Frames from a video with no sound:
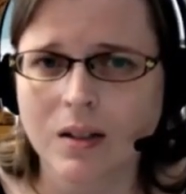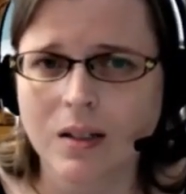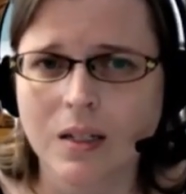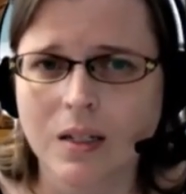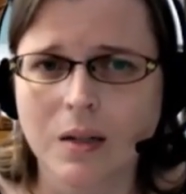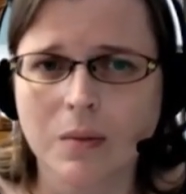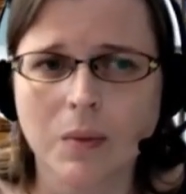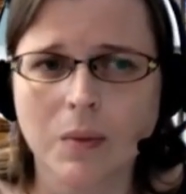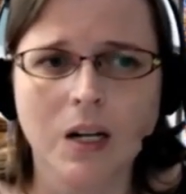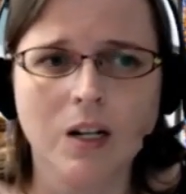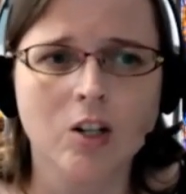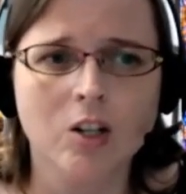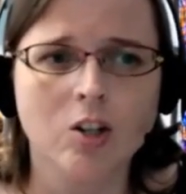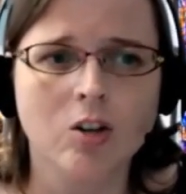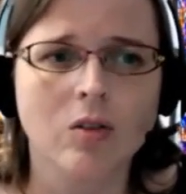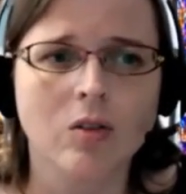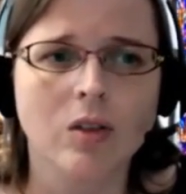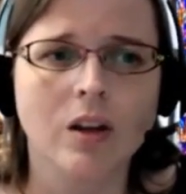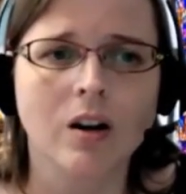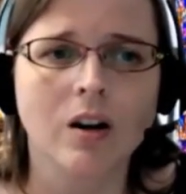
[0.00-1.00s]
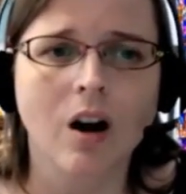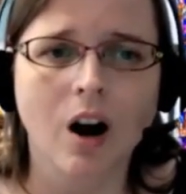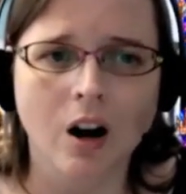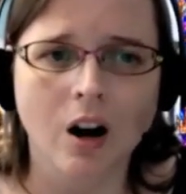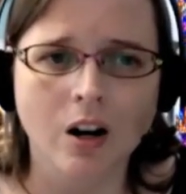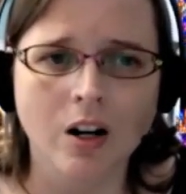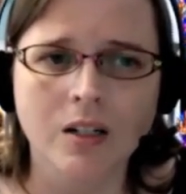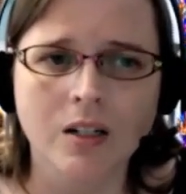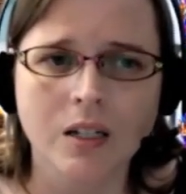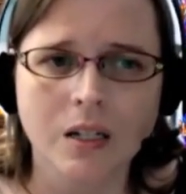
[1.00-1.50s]
to make sure that
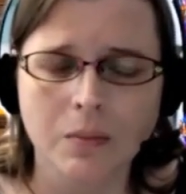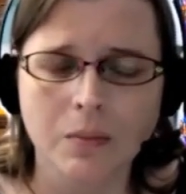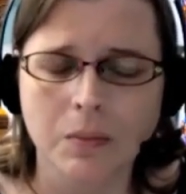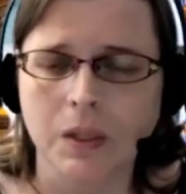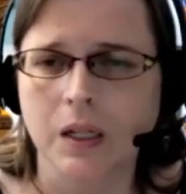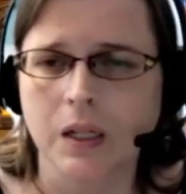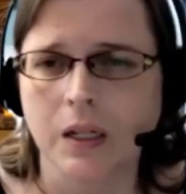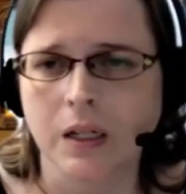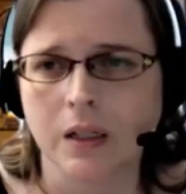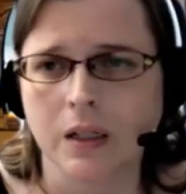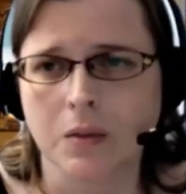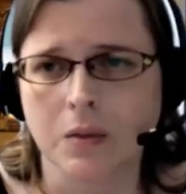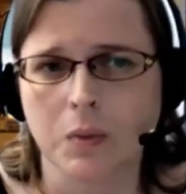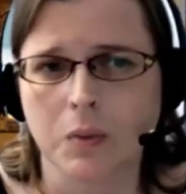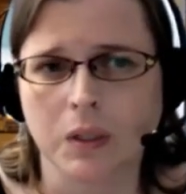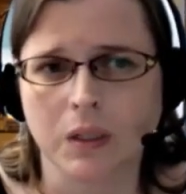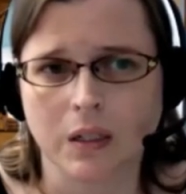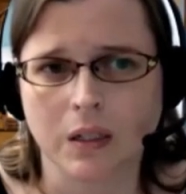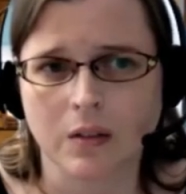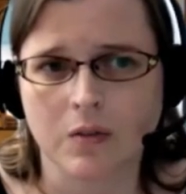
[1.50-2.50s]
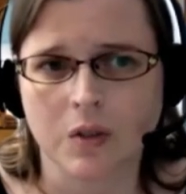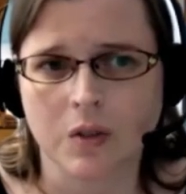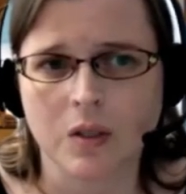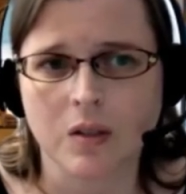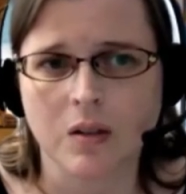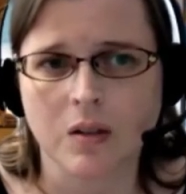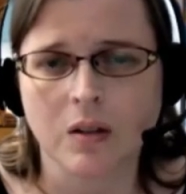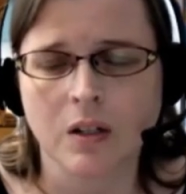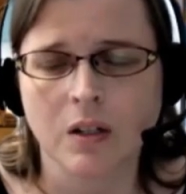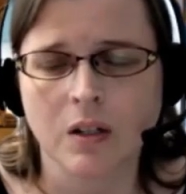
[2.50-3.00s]
our deeply held
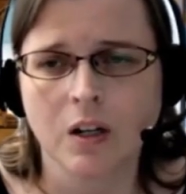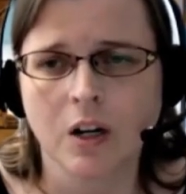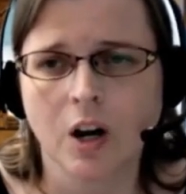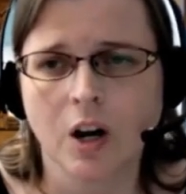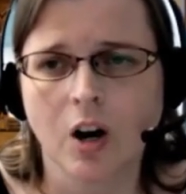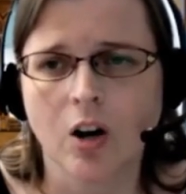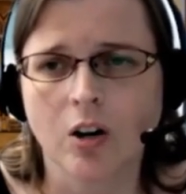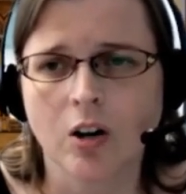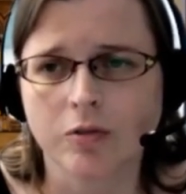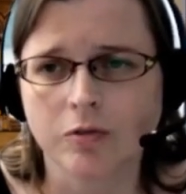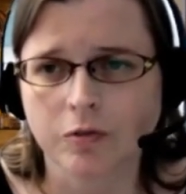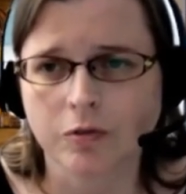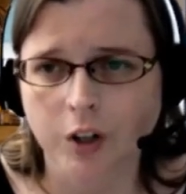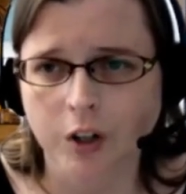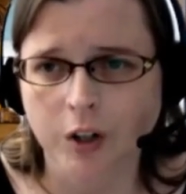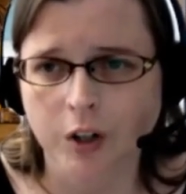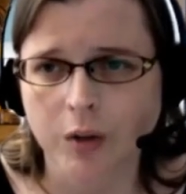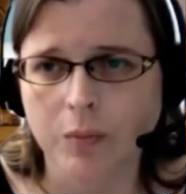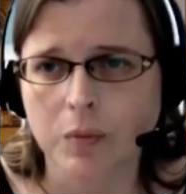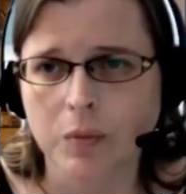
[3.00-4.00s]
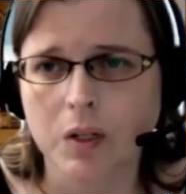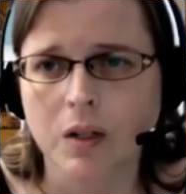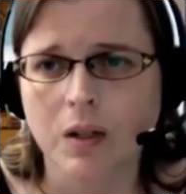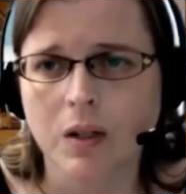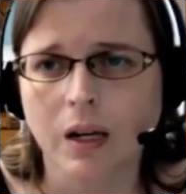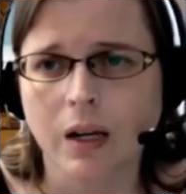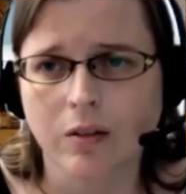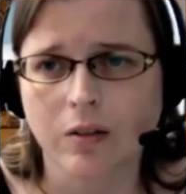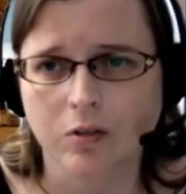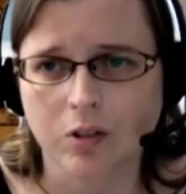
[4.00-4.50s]
beliefs are affirmed
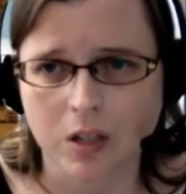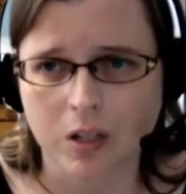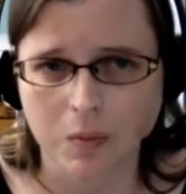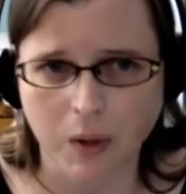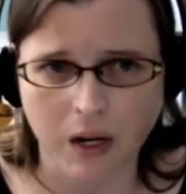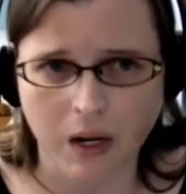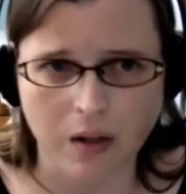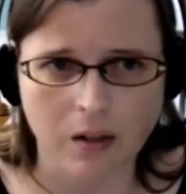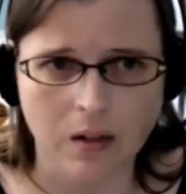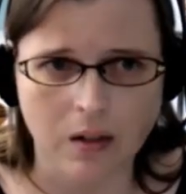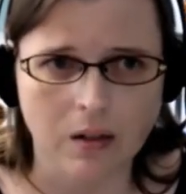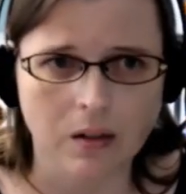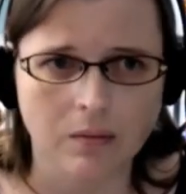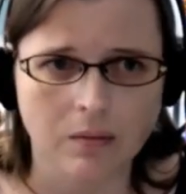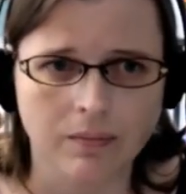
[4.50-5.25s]
and respected.